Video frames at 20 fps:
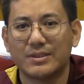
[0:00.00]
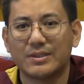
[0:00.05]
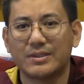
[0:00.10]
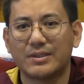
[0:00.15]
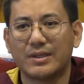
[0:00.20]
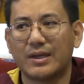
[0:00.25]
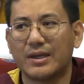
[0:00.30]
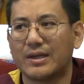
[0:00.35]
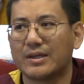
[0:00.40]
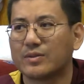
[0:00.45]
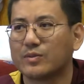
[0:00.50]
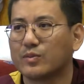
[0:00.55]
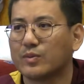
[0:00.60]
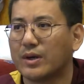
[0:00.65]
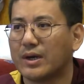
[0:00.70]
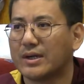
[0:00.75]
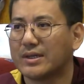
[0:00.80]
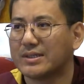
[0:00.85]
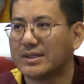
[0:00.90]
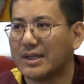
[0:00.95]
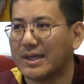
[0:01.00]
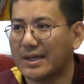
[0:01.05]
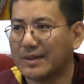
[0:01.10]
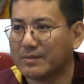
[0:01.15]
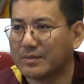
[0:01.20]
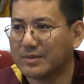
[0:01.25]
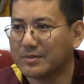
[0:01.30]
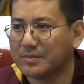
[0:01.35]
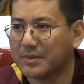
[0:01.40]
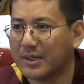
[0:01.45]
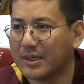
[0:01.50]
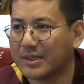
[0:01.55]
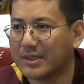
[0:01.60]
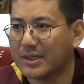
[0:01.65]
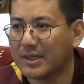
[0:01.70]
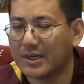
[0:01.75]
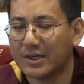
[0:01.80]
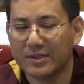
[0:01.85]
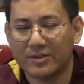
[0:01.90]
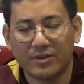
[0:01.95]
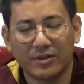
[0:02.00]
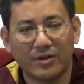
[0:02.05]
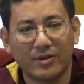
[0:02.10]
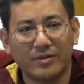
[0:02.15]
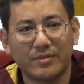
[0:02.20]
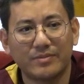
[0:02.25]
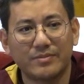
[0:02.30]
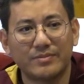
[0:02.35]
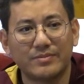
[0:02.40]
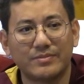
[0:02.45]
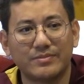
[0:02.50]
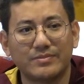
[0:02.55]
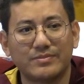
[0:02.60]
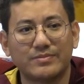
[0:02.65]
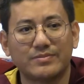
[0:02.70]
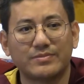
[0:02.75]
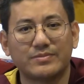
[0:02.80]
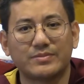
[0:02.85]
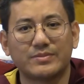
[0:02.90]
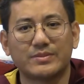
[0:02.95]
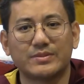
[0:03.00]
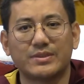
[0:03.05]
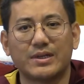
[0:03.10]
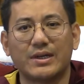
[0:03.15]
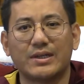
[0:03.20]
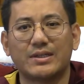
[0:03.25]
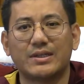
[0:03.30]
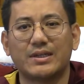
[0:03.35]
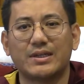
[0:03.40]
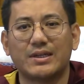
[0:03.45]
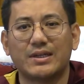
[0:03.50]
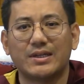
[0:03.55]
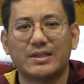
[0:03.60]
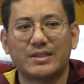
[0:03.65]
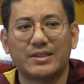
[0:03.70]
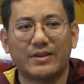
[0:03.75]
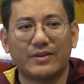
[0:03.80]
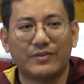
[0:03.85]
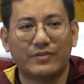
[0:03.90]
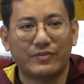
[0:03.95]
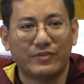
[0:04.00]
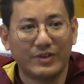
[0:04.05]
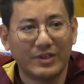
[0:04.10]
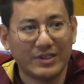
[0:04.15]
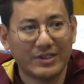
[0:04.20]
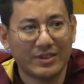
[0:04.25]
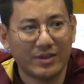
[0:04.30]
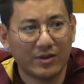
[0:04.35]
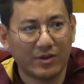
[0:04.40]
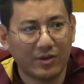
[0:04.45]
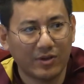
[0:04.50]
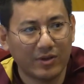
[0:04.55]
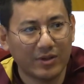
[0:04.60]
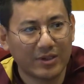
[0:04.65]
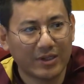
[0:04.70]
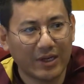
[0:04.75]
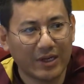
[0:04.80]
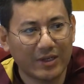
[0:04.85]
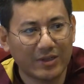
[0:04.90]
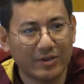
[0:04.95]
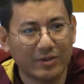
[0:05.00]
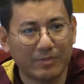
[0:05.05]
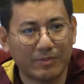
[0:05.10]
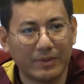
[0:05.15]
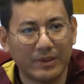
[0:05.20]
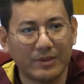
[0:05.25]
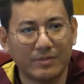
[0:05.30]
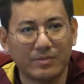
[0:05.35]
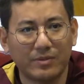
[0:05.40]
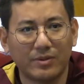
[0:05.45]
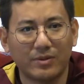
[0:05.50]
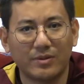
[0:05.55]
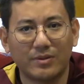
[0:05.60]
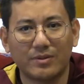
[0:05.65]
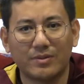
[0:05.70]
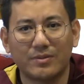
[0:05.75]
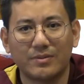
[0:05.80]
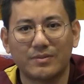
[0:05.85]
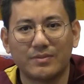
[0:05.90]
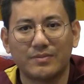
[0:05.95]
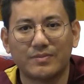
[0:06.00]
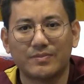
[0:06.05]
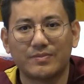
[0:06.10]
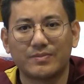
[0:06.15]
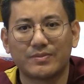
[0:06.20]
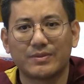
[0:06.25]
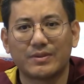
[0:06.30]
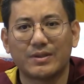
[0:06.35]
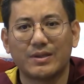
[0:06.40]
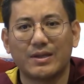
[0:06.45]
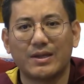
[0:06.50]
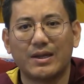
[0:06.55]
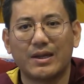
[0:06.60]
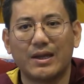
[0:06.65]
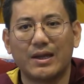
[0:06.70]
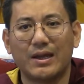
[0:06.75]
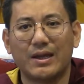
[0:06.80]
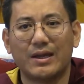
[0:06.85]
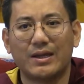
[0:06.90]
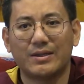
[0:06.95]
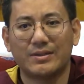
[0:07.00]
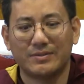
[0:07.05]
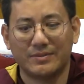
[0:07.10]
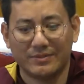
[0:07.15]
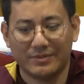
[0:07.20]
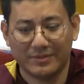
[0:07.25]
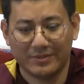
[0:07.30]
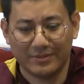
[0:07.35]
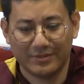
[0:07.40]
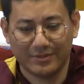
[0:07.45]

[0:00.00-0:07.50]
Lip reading: They invite everybody at home, right? They feed all kind of people. And